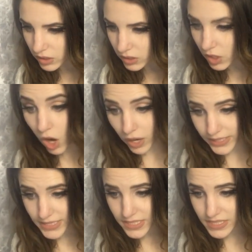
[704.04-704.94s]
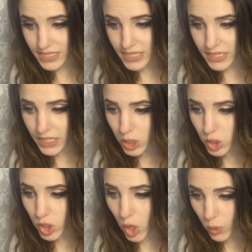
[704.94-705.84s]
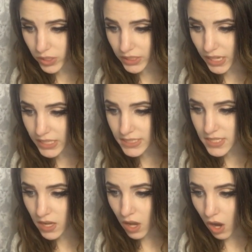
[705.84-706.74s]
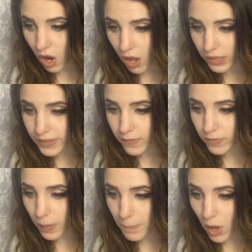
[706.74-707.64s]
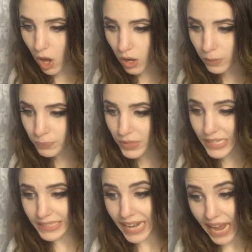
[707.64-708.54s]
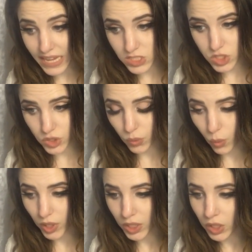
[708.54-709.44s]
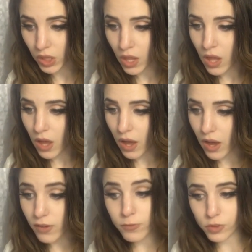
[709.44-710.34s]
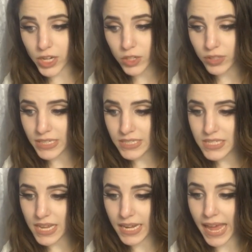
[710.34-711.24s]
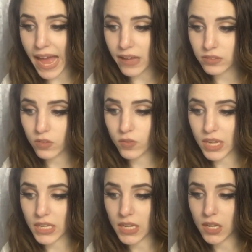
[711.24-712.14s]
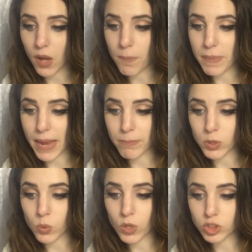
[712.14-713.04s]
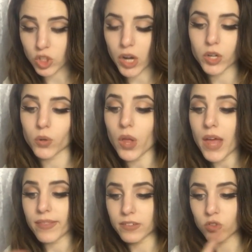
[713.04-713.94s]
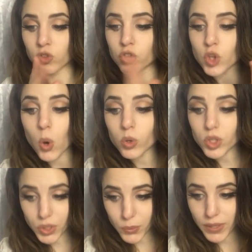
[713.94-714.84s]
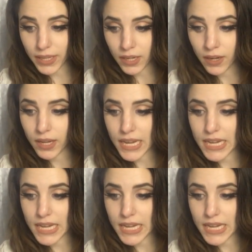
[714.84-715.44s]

cottonseed, coconut, olive, palm, and castor oil, fragrance, and activated bamboo charcoal. There's no gluten